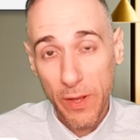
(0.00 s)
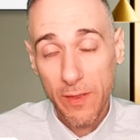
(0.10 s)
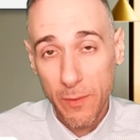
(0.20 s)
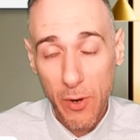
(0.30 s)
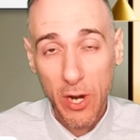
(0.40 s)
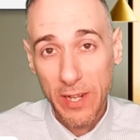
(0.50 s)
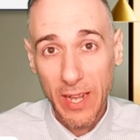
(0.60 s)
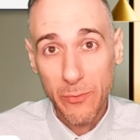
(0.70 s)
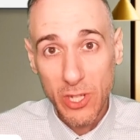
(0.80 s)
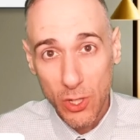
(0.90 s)
with the market
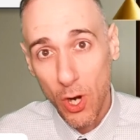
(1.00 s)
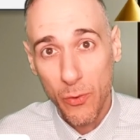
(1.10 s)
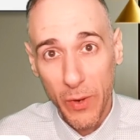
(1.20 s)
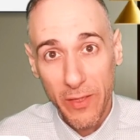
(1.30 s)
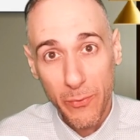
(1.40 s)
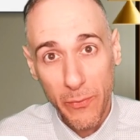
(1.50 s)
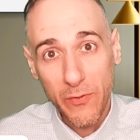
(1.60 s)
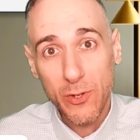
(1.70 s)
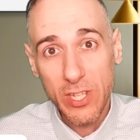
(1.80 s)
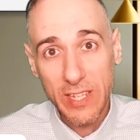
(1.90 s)
that we started with when we
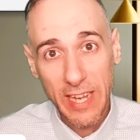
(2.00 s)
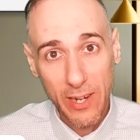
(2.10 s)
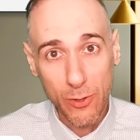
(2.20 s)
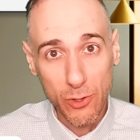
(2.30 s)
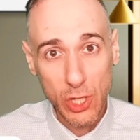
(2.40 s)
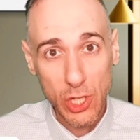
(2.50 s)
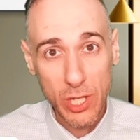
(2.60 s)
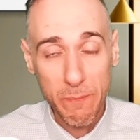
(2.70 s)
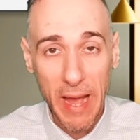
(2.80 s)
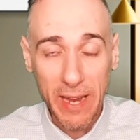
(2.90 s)
first did technical cheat
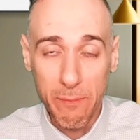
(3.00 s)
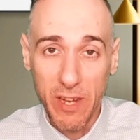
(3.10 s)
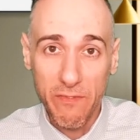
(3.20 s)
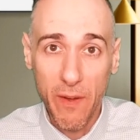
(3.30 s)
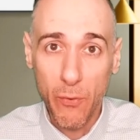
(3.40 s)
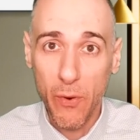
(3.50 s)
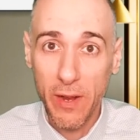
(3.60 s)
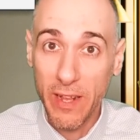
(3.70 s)
sheet back in mid-February.